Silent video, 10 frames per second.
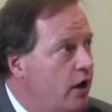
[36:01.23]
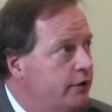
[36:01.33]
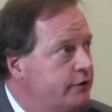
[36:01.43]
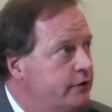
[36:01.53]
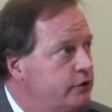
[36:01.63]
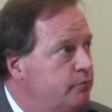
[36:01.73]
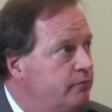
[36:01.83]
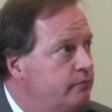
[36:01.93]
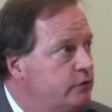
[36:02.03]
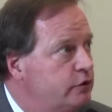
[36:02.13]
cost and
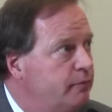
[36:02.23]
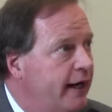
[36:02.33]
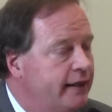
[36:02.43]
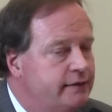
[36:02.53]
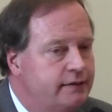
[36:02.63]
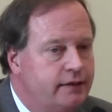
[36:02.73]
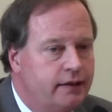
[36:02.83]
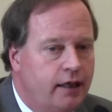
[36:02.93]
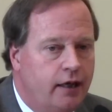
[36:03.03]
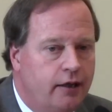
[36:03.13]
space,
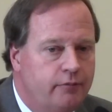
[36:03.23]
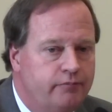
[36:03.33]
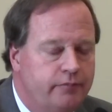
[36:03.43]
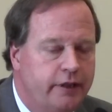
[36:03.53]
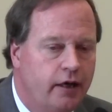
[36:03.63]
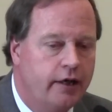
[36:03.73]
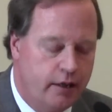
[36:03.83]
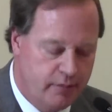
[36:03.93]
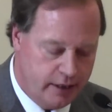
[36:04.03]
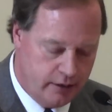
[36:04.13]
the
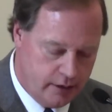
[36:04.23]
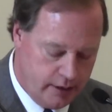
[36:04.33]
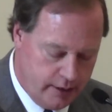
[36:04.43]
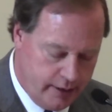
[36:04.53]
argument